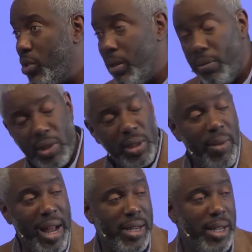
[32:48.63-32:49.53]
To the
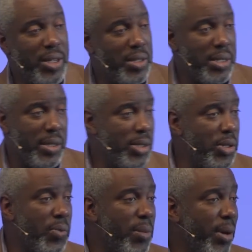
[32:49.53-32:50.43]
Muslim idea, this is, this
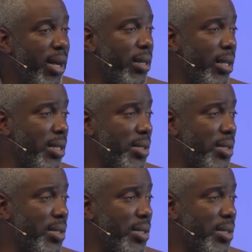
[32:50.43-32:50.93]
is repugnant.